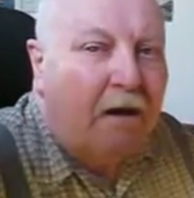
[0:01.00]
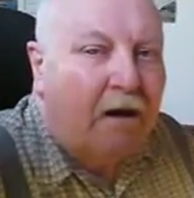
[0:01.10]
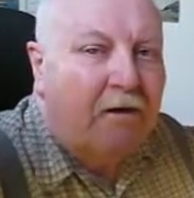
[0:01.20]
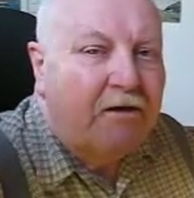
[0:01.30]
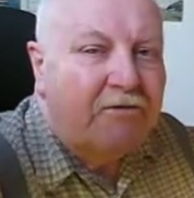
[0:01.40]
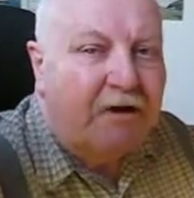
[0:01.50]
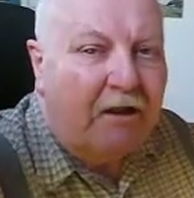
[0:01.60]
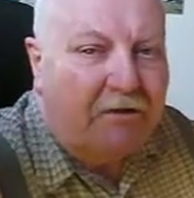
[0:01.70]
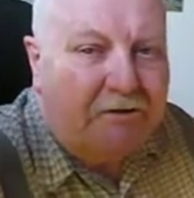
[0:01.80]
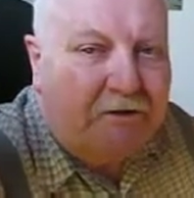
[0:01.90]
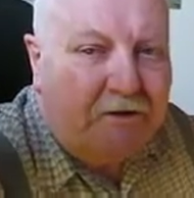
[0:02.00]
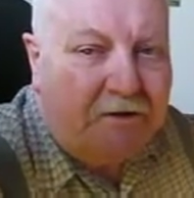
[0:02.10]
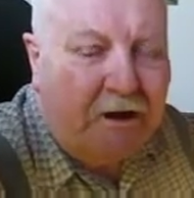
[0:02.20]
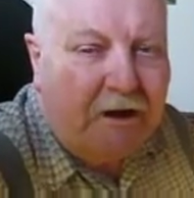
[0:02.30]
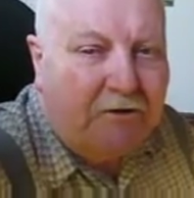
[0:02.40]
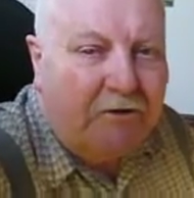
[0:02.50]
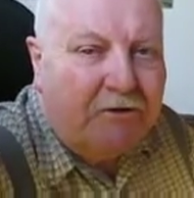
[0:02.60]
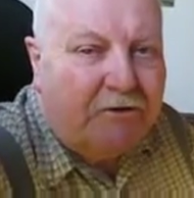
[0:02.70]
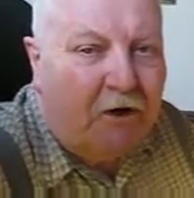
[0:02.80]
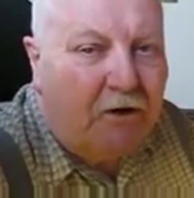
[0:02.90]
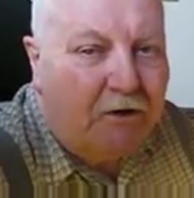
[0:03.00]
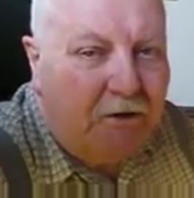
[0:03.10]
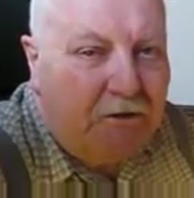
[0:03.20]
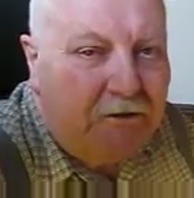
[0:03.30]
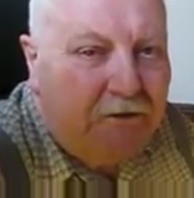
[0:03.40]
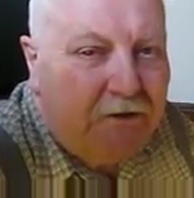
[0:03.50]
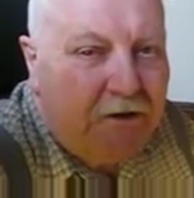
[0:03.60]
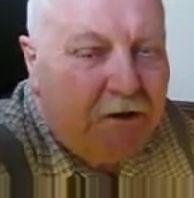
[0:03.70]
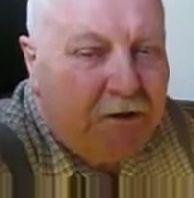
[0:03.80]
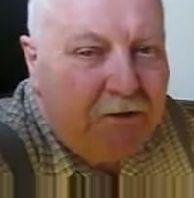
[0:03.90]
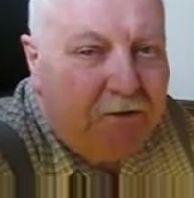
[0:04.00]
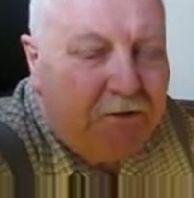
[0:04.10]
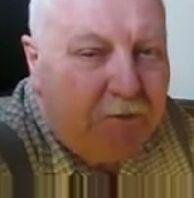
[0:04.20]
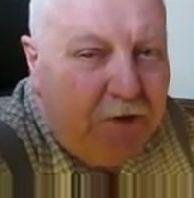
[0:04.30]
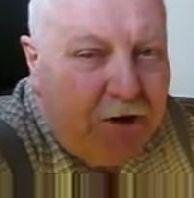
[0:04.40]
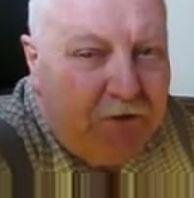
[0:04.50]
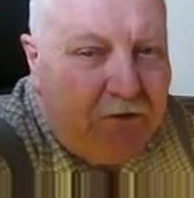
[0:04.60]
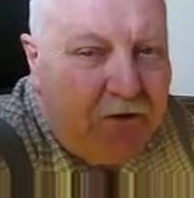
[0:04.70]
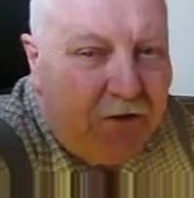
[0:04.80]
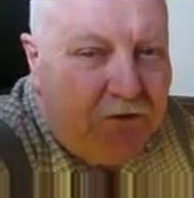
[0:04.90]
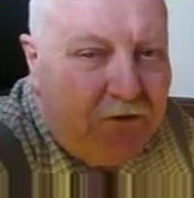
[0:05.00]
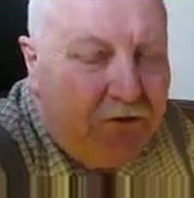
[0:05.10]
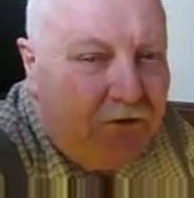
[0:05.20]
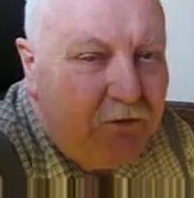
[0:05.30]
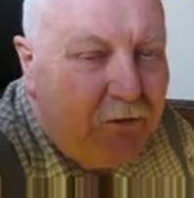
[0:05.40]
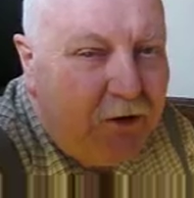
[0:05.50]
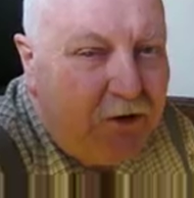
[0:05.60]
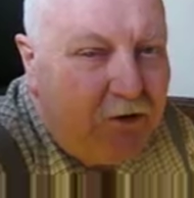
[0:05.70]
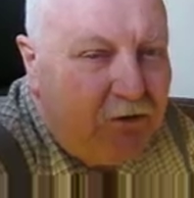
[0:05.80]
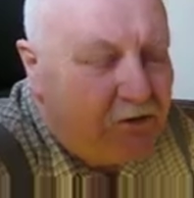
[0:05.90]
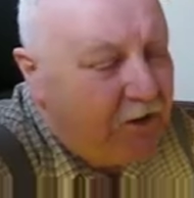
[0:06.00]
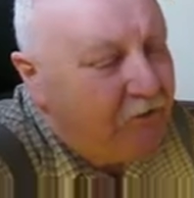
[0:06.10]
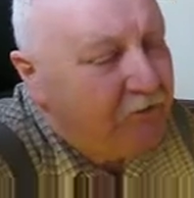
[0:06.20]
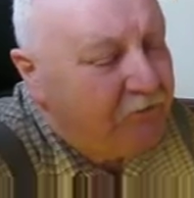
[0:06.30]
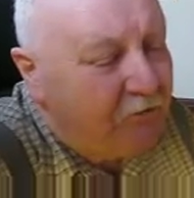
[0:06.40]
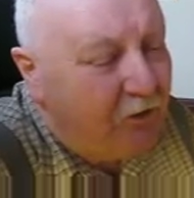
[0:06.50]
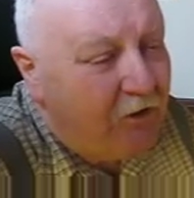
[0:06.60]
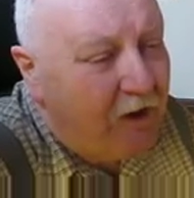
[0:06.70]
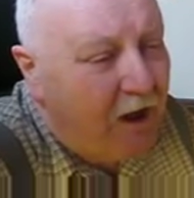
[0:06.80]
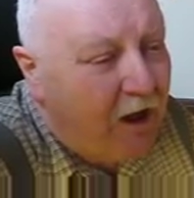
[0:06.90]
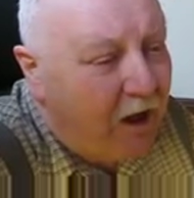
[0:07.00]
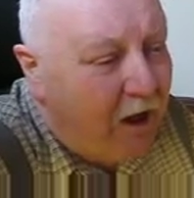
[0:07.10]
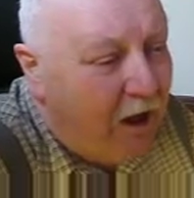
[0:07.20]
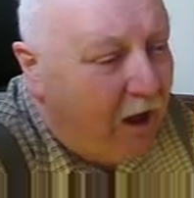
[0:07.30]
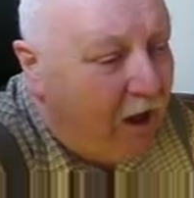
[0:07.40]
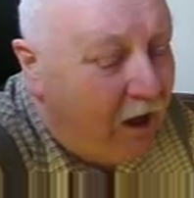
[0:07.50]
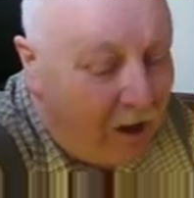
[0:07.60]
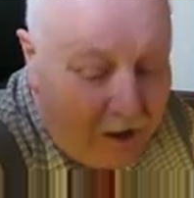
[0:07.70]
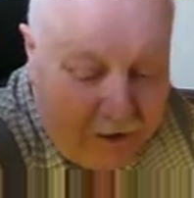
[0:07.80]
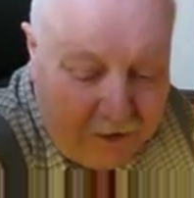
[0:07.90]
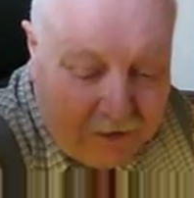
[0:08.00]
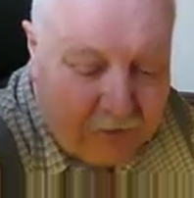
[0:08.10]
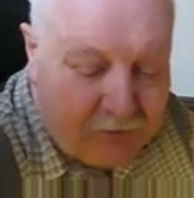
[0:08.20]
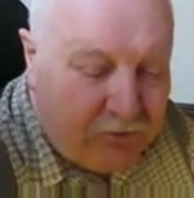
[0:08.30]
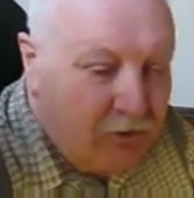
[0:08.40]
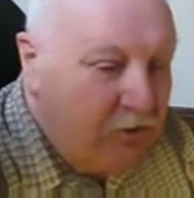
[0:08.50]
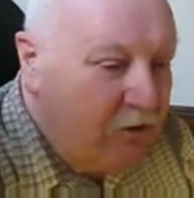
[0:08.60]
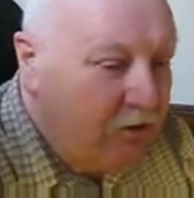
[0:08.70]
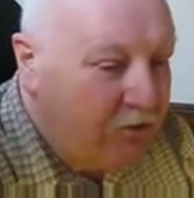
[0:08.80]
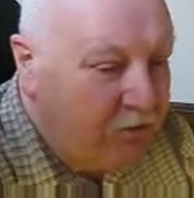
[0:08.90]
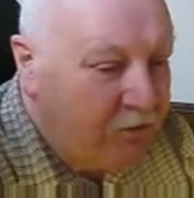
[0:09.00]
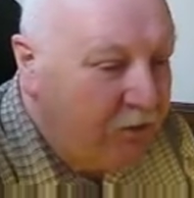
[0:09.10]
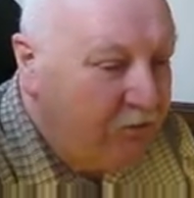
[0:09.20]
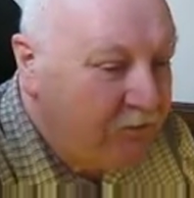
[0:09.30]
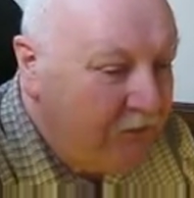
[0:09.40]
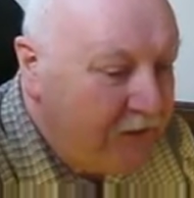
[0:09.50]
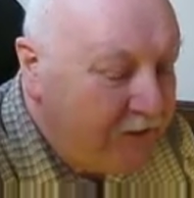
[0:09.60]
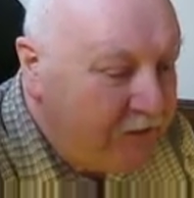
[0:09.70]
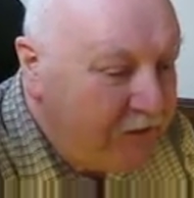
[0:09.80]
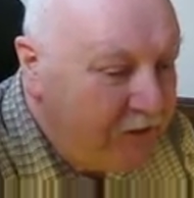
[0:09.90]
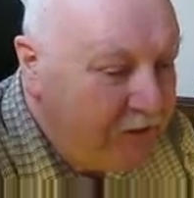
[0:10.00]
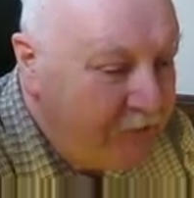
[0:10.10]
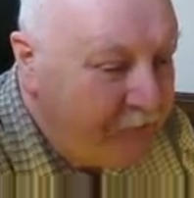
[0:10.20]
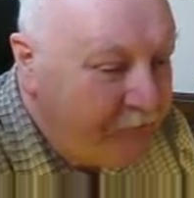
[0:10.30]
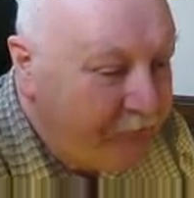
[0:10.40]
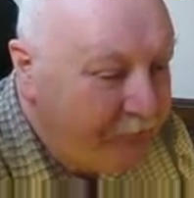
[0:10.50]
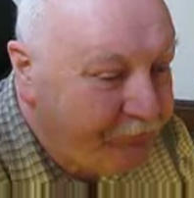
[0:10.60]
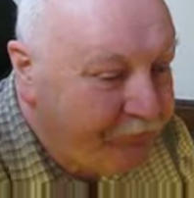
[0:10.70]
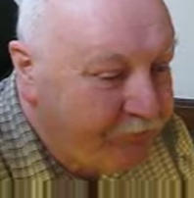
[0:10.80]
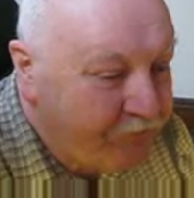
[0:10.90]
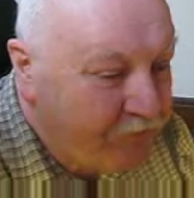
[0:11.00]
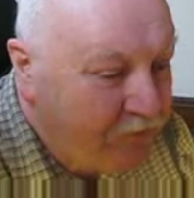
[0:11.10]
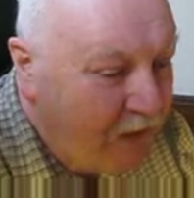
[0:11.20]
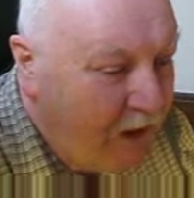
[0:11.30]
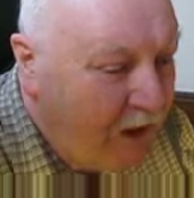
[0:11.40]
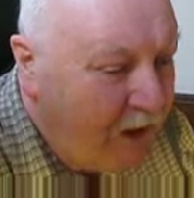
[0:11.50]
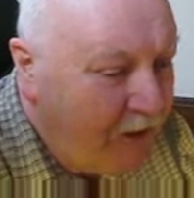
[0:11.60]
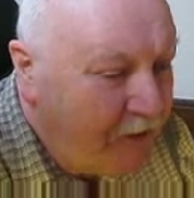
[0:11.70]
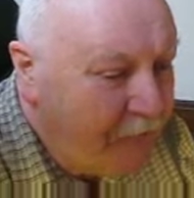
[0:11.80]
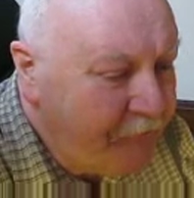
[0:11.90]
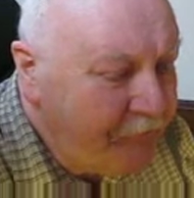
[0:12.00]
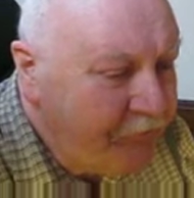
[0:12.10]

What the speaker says: Hi, it's Alistair at Electric Scotland. This is my introduction to my newsletter for 8th of June 2018. In